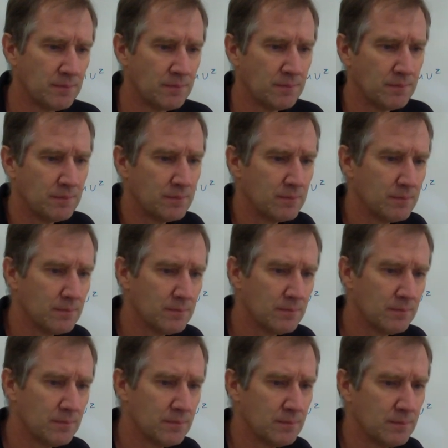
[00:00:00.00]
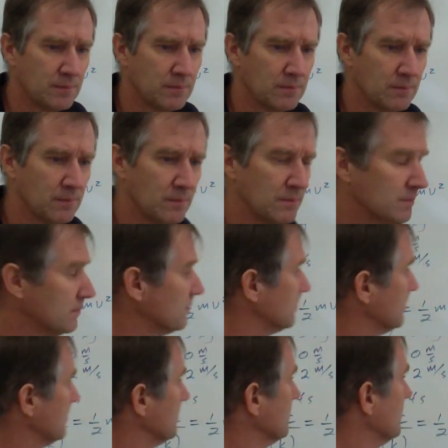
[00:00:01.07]

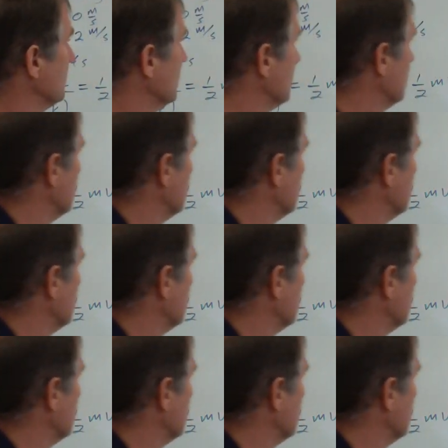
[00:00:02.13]
[no speech]